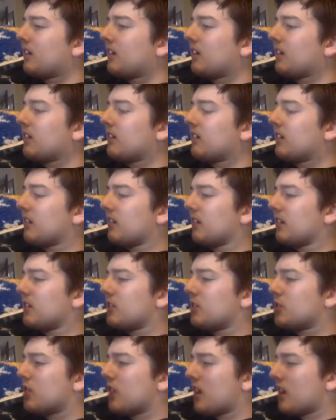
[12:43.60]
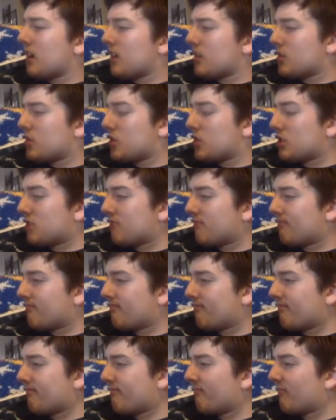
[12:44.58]
And then the trash.
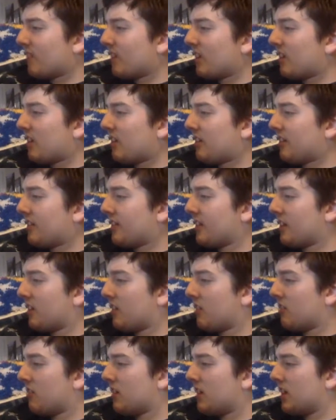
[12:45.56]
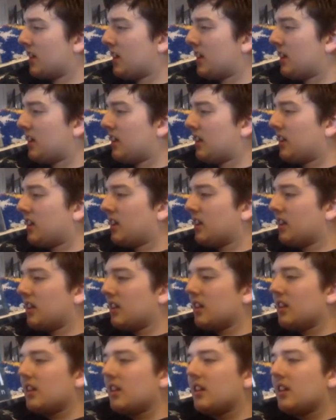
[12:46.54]
Also,
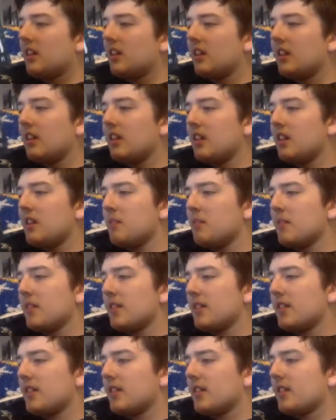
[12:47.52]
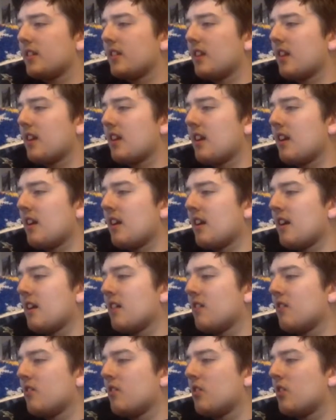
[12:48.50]
he must
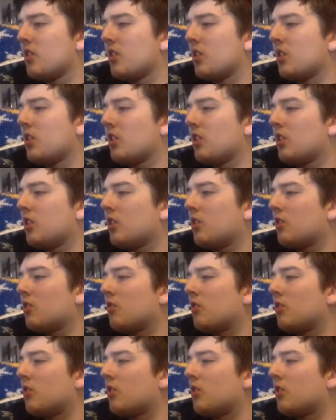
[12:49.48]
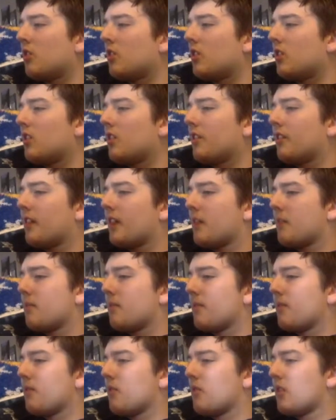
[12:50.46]
have wrote all that
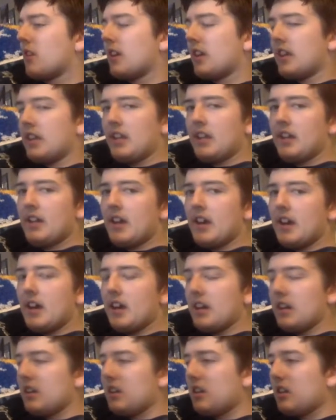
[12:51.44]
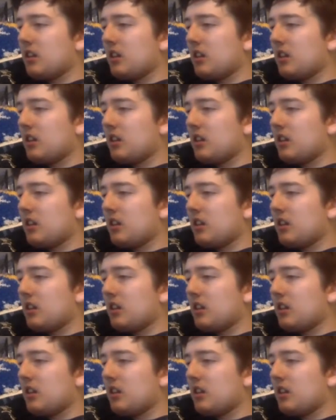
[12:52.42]
before he died.